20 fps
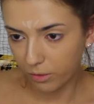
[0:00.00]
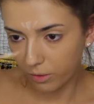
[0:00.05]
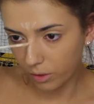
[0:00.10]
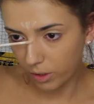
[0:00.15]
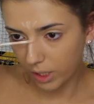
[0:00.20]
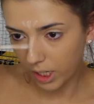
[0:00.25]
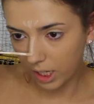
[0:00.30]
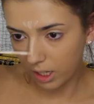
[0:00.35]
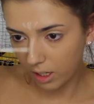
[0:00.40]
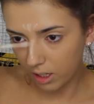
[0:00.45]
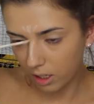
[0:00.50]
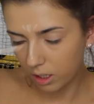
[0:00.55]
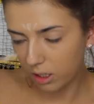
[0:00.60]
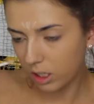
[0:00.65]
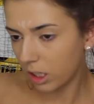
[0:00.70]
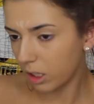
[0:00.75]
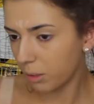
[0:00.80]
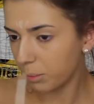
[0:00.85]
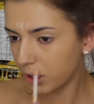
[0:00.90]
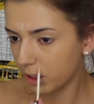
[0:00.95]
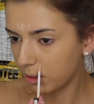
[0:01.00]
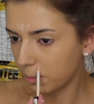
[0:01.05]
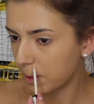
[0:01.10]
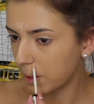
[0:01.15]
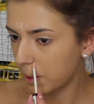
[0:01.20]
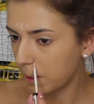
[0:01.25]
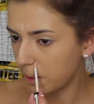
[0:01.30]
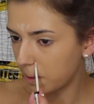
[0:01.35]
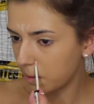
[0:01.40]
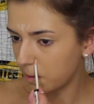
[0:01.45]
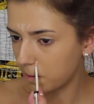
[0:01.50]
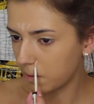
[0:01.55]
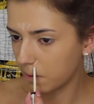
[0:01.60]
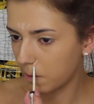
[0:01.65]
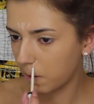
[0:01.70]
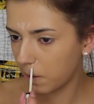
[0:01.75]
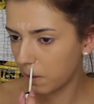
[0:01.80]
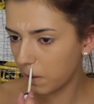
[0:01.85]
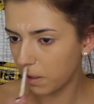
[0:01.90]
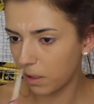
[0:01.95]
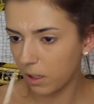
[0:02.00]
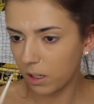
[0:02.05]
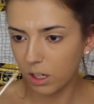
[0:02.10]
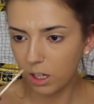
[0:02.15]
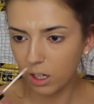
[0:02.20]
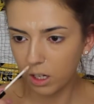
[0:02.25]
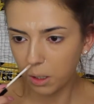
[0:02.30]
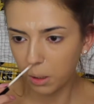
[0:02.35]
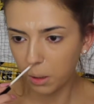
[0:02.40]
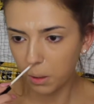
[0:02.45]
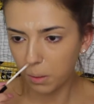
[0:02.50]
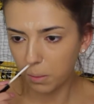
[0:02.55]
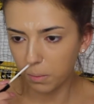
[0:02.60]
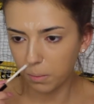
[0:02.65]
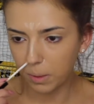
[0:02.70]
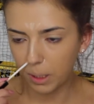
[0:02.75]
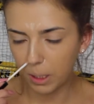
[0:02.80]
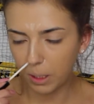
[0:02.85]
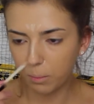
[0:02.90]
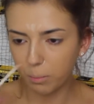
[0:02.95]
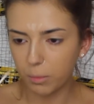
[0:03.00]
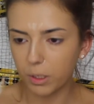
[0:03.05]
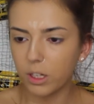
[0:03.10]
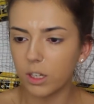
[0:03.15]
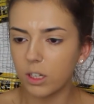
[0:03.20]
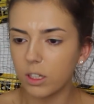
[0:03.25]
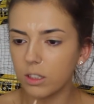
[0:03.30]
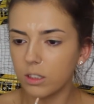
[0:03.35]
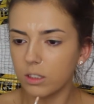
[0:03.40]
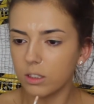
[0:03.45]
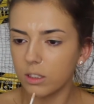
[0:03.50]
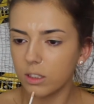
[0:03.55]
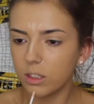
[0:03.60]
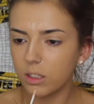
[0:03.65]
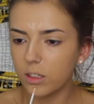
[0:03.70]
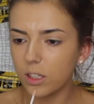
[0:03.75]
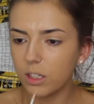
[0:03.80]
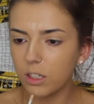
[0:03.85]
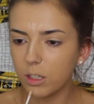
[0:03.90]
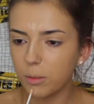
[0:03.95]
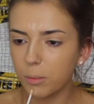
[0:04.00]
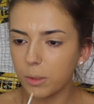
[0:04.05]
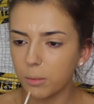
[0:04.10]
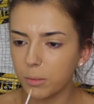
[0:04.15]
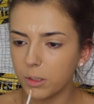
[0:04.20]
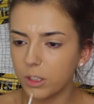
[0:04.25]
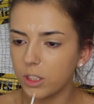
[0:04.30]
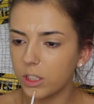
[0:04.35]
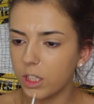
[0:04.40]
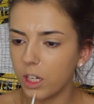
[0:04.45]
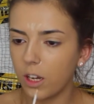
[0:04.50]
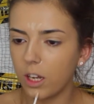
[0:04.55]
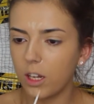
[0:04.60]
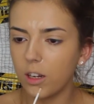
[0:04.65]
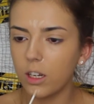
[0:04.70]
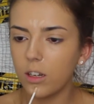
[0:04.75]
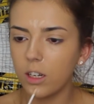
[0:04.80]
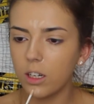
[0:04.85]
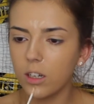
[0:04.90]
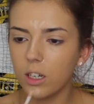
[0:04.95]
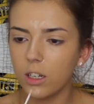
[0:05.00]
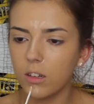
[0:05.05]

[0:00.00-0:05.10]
forehead, down the bridge of my nose, around my nose, and a little bit on my chin.